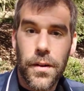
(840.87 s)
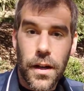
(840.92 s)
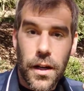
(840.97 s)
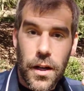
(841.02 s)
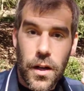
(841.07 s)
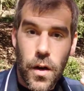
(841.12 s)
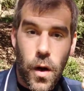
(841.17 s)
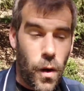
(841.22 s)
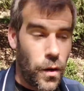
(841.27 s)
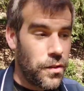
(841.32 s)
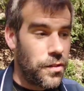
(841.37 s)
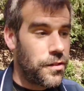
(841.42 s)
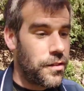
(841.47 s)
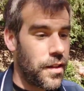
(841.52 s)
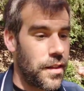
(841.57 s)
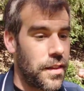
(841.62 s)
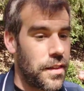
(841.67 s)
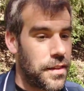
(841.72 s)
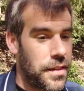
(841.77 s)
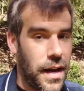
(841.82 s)
on a
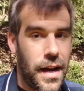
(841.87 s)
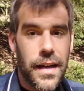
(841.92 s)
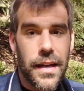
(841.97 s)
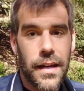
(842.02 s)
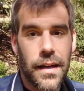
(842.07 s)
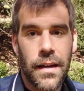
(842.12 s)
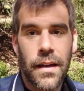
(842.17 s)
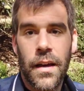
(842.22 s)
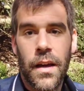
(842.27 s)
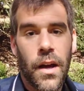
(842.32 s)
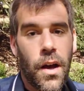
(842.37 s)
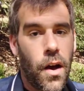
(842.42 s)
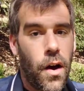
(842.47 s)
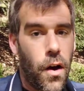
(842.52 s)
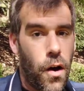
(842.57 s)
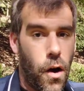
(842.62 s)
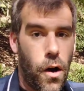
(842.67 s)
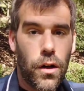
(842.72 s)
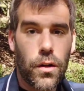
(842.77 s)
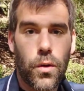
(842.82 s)
constant diet,
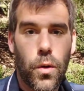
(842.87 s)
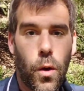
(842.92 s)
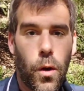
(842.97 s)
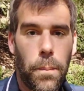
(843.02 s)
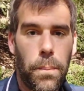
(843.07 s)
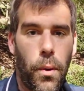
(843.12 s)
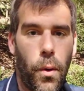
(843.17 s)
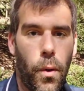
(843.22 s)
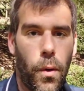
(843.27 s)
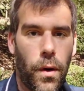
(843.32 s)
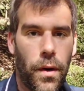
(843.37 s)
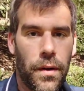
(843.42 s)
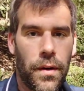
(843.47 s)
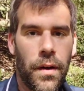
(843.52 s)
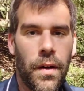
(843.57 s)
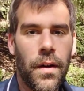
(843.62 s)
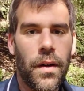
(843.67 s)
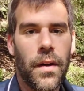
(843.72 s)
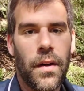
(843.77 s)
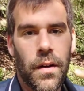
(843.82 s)
hardcore
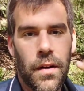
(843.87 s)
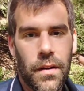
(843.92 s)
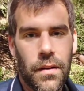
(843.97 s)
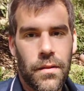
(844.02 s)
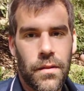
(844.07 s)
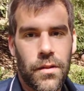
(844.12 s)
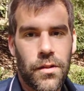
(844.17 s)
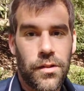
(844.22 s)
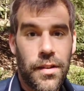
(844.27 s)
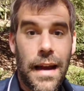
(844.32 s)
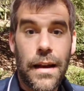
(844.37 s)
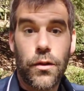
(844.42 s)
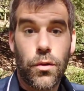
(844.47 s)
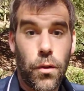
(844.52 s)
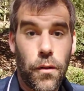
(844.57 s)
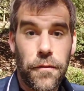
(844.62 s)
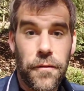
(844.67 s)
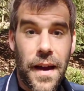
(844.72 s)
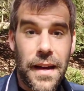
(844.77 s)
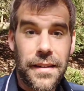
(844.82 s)
porn,
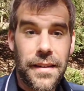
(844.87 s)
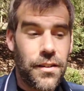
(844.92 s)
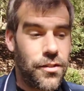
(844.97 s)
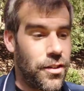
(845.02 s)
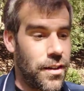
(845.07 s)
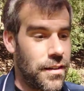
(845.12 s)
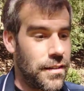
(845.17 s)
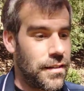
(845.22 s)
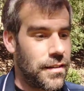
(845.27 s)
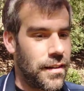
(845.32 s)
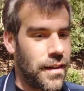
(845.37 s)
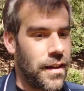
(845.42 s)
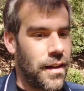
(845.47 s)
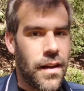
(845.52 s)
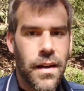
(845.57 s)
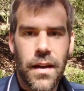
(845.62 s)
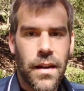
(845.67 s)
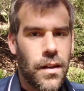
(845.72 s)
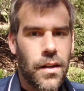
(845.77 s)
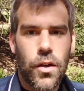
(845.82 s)
sexual fetishes,
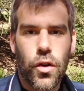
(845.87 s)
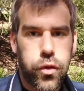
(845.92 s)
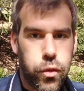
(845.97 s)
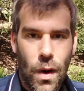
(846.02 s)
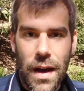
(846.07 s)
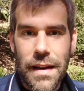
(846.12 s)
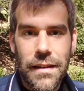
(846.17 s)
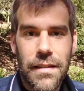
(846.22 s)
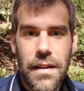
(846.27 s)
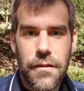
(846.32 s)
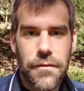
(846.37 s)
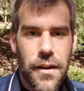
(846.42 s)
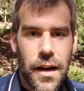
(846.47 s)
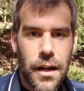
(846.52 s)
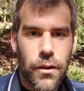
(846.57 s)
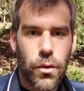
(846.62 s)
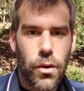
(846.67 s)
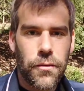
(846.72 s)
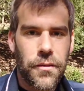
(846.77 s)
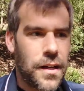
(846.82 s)
crazy
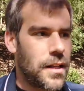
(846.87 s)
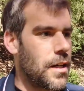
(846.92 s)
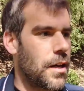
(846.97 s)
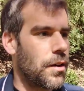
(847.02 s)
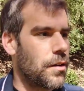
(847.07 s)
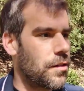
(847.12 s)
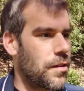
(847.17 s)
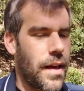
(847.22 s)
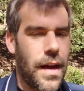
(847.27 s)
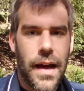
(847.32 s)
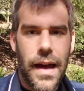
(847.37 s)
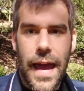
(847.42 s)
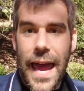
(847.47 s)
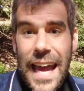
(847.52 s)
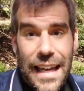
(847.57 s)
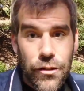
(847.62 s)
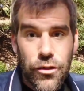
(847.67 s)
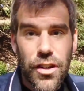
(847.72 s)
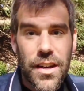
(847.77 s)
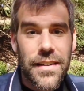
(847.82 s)
viral videos that
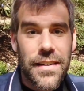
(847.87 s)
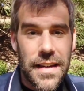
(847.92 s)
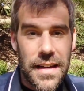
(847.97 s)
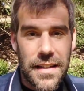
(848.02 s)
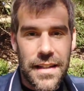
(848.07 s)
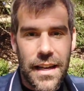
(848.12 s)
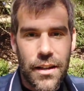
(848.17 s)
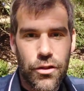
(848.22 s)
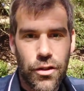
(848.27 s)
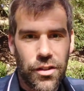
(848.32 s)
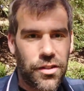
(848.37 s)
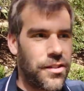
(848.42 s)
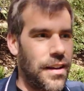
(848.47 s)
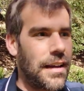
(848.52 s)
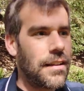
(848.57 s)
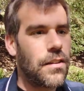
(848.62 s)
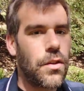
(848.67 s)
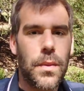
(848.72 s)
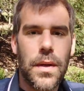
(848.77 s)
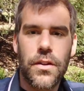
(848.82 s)
edgy teenagers
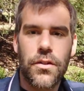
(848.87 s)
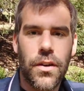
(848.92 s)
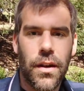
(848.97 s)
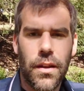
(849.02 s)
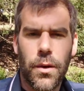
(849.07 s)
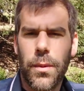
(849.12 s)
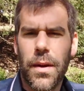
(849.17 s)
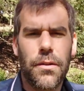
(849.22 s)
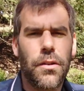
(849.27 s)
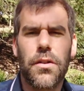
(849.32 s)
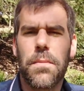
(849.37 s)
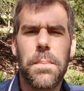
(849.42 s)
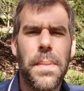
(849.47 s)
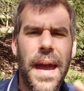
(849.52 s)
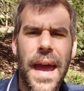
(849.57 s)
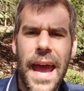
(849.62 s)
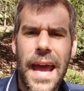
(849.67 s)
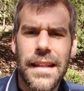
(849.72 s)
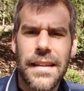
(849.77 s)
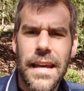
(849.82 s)
send to each other, whether it's
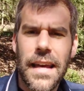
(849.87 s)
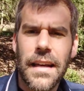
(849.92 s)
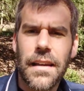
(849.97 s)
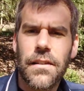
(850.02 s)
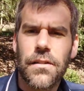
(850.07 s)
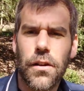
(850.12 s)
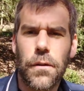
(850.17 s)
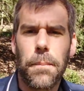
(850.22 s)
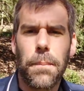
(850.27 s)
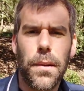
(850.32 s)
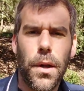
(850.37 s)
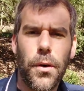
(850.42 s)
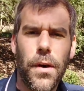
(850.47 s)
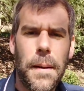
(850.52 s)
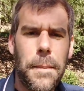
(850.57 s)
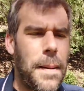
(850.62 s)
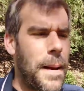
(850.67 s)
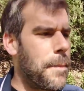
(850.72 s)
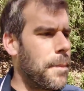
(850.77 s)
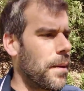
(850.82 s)
beheadings or
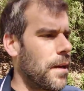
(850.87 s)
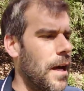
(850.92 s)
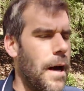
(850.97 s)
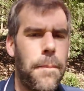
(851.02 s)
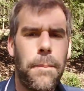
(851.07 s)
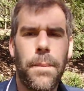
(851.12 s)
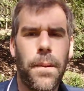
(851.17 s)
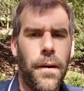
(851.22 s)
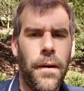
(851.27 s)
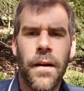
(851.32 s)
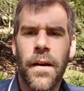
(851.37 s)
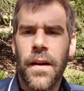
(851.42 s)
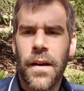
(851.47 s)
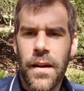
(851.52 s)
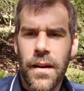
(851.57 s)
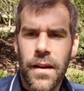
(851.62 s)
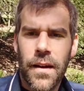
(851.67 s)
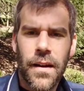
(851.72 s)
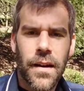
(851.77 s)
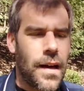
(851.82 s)
blowing people up or,
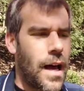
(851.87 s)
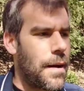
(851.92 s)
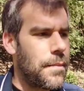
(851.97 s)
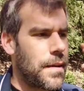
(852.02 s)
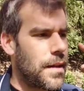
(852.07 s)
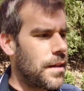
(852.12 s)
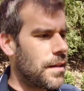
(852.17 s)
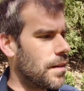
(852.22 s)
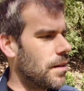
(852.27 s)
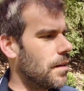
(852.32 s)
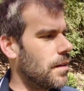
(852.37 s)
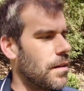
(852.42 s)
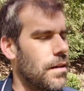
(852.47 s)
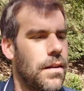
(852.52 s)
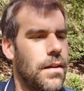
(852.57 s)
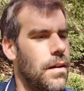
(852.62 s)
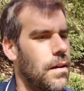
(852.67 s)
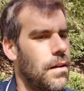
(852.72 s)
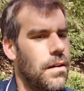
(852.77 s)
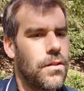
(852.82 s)
I mean,
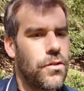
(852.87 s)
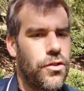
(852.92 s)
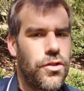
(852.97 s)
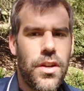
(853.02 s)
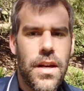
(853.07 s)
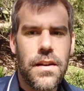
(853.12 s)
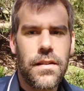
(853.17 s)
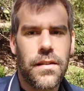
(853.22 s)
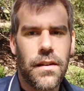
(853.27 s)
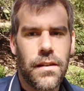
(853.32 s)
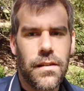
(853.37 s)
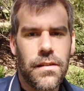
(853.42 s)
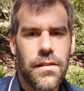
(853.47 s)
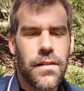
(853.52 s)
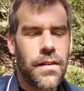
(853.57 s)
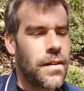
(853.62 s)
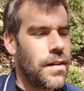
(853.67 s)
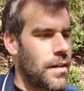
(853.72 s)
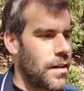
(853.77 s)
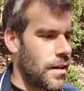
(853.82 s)

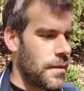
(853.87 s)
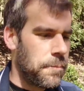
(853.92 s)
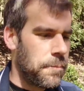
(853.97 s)
Jesus.